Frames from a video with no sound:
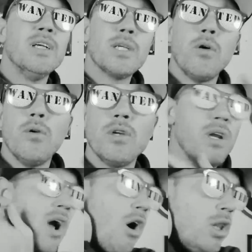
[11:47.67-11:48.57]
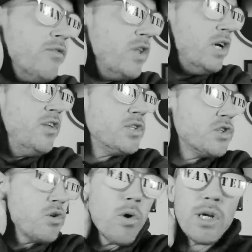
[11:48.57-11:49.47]
So none of
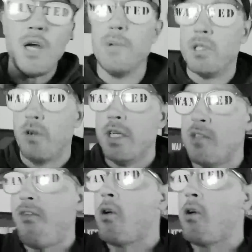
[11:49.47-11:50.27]
these shortcomings are his